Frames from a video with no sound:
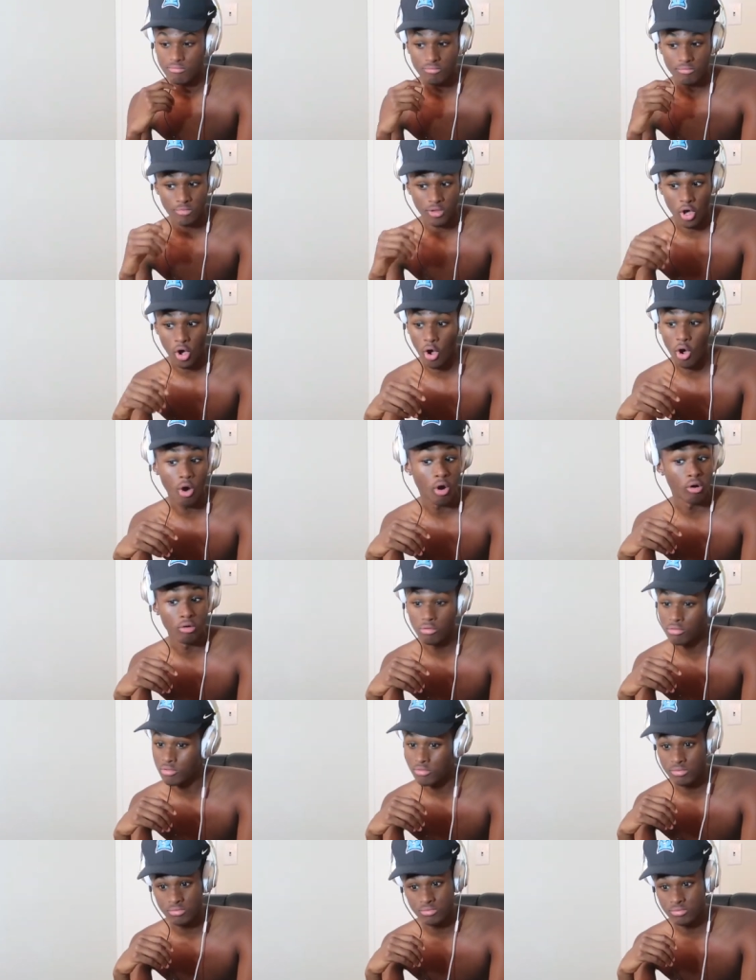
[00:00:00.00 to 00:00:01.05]

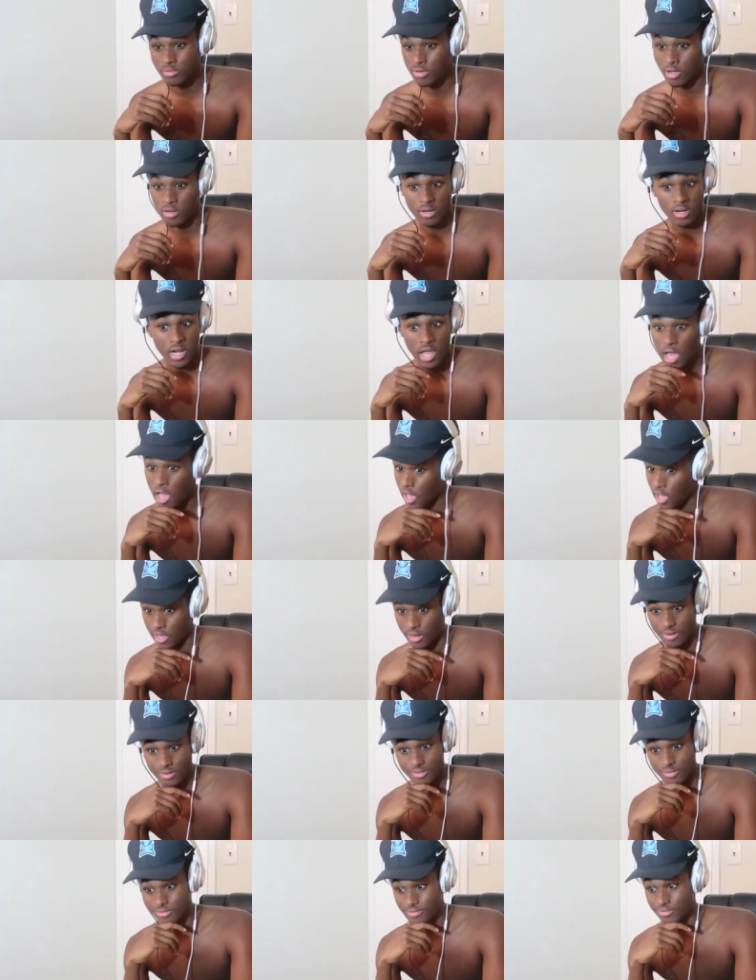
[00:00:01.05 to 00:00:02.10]
No, no, you're not.